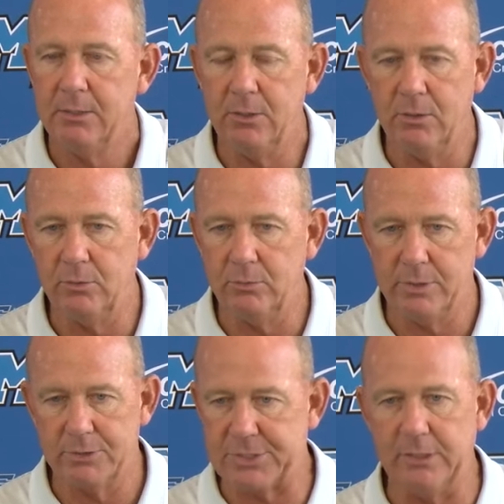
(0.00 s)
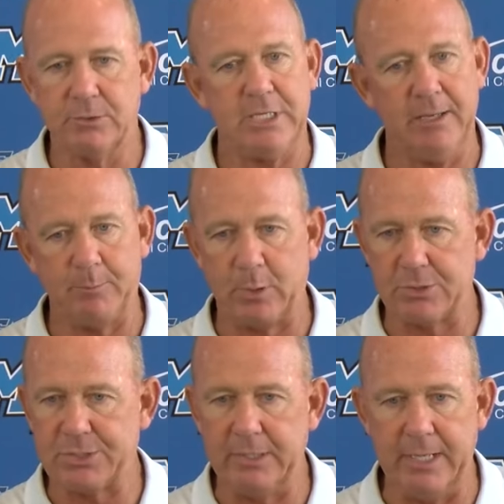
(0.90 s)
you know, they're still 10
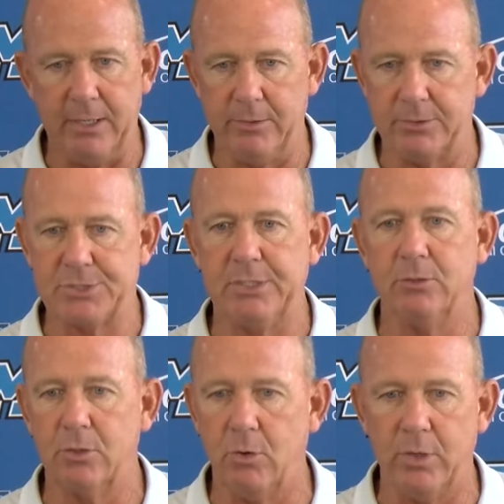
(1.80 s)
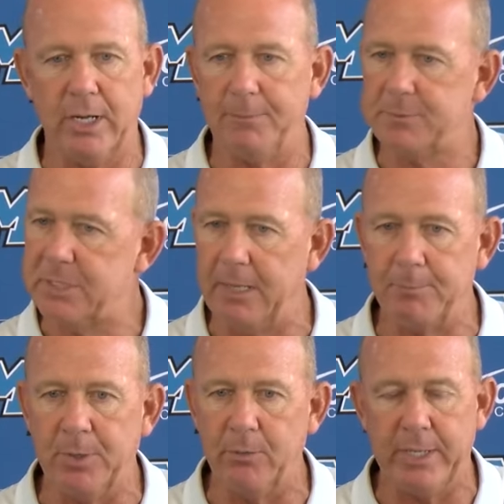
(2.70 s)
personnel. They're still going up
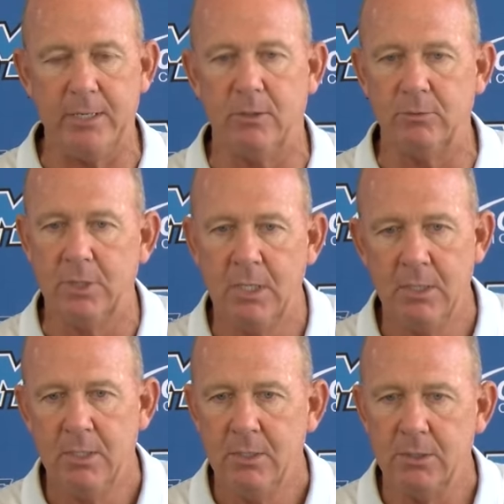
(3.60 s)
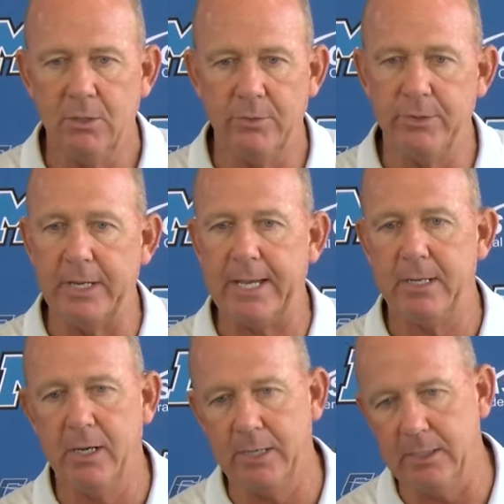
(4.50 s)
tempo. They don't, you know, they're not
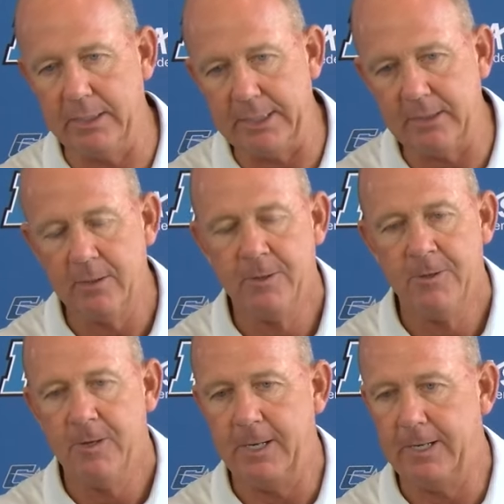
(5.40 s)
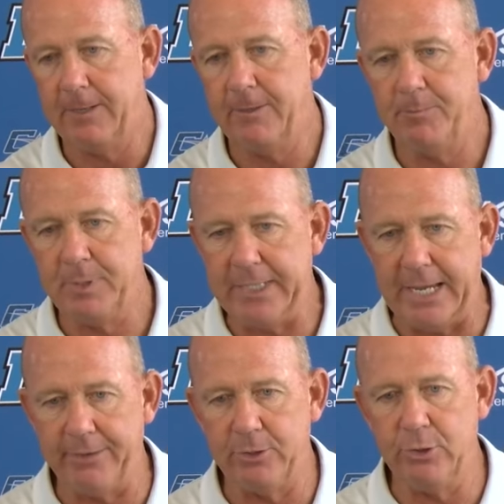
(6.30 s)
huddling. Uh, but
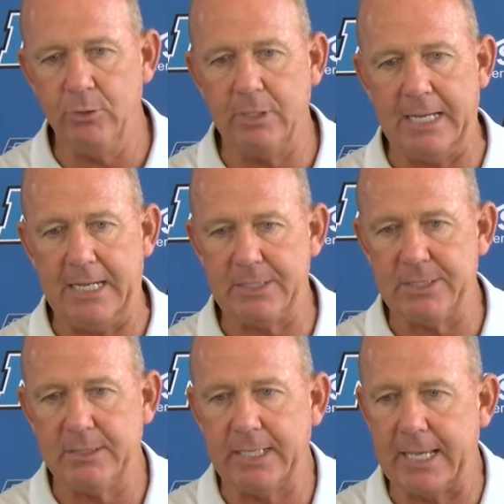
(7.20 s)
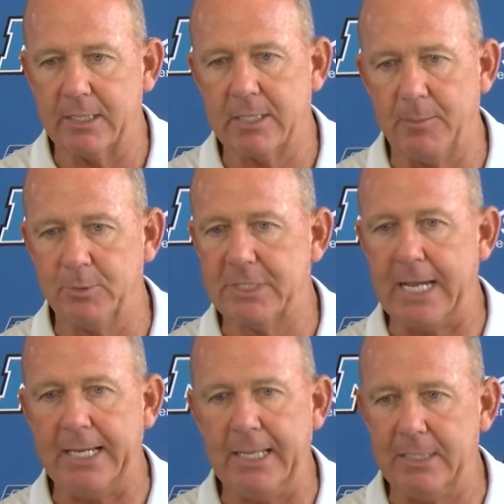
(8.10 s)
now they're utilizing, they got a couple
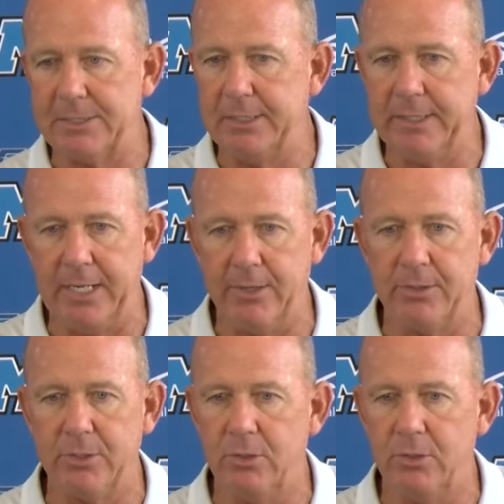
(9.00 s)
tight ends in there. They're